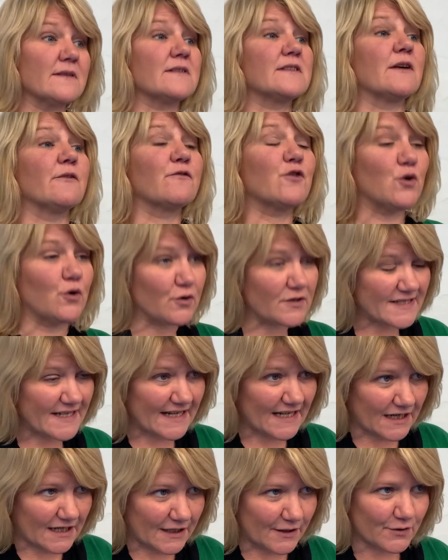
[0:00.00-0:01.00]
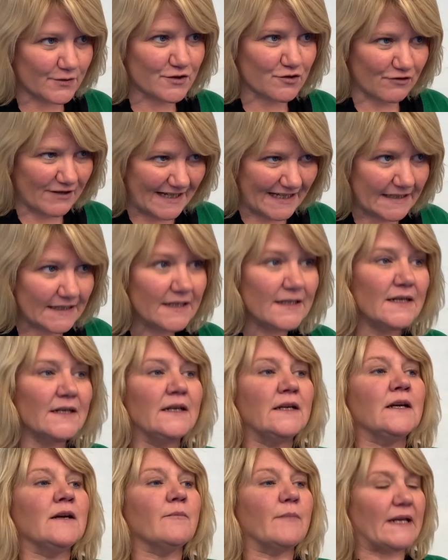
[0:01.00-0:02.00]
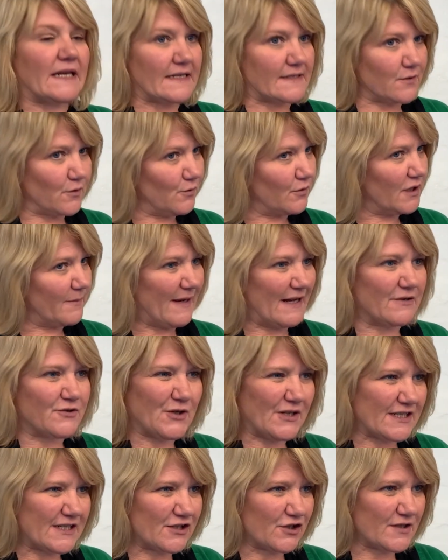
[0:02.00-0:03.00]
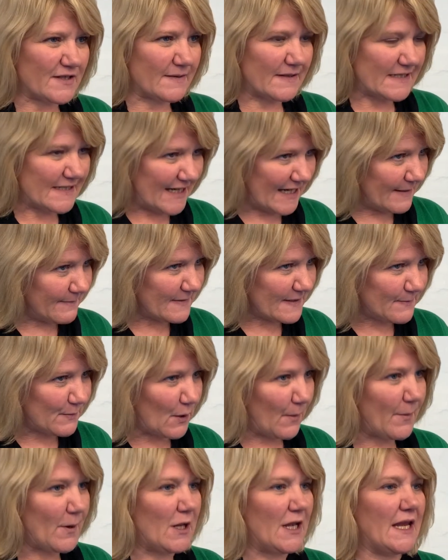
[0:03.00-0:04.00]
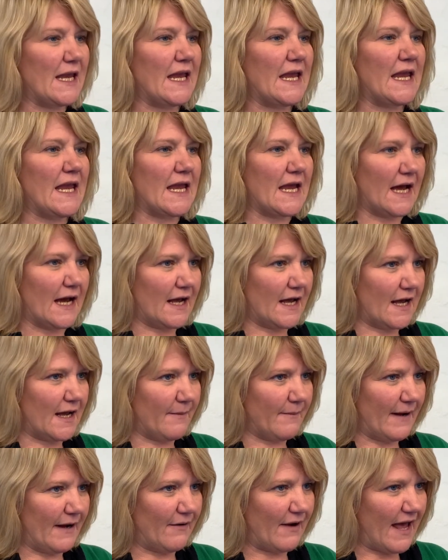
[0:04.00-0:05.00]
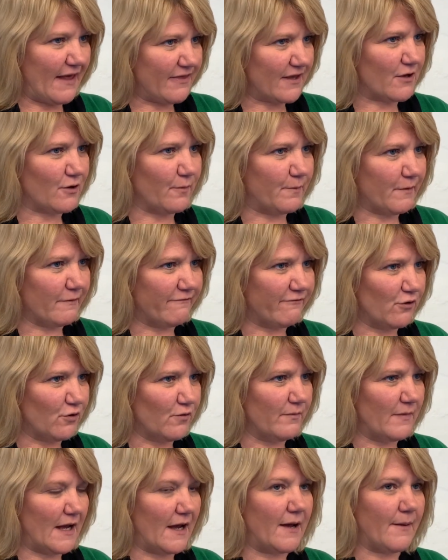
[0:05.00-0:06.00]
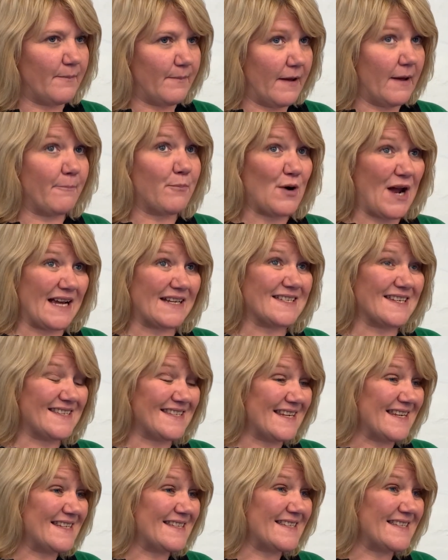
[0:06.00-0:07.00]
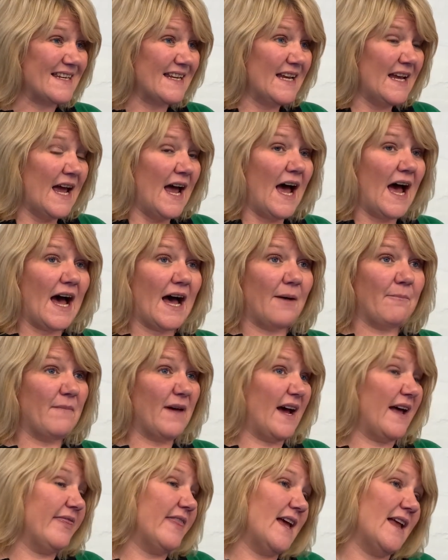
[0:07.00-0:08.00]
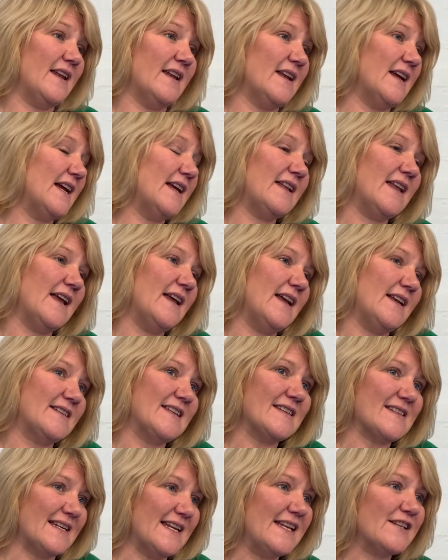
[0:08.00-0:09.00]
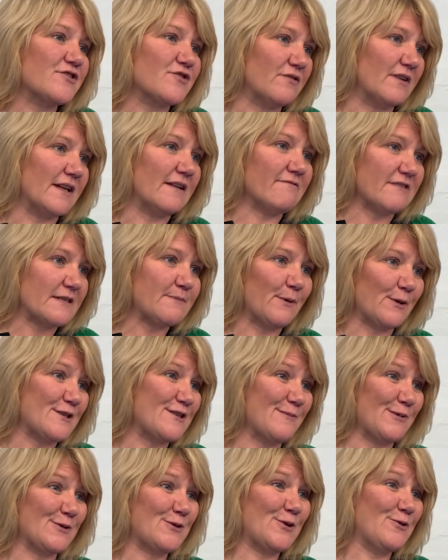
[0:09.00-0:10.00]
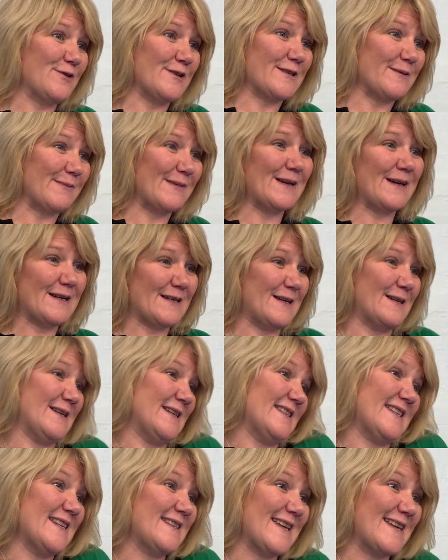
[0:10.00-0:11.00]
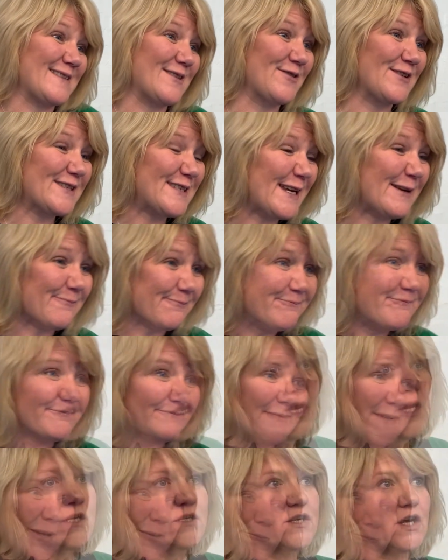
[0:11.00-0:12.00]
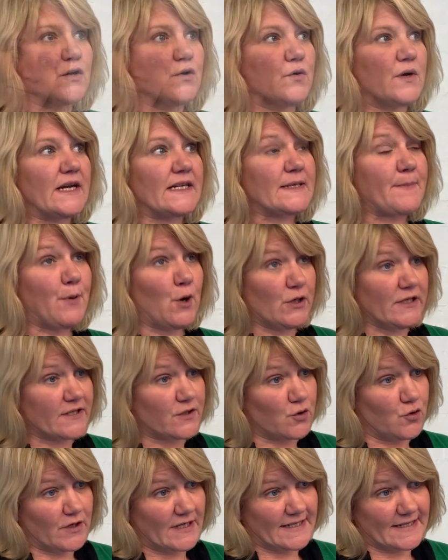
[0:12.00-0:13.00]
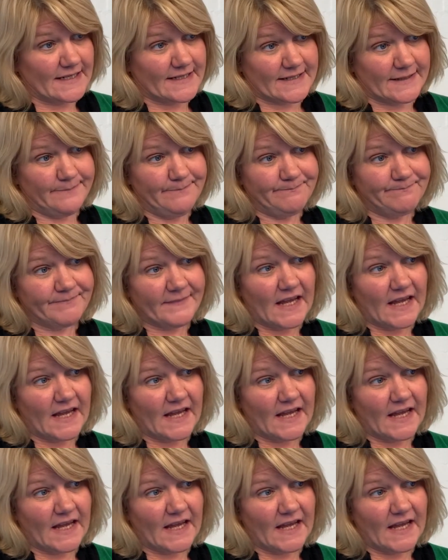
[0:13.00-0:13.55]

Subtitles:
So of course it includes green, but it's all about treating your teams properly, about ethical practices, and then it is literally responsible tourism, as it says on the tin. So it's a point scoring system.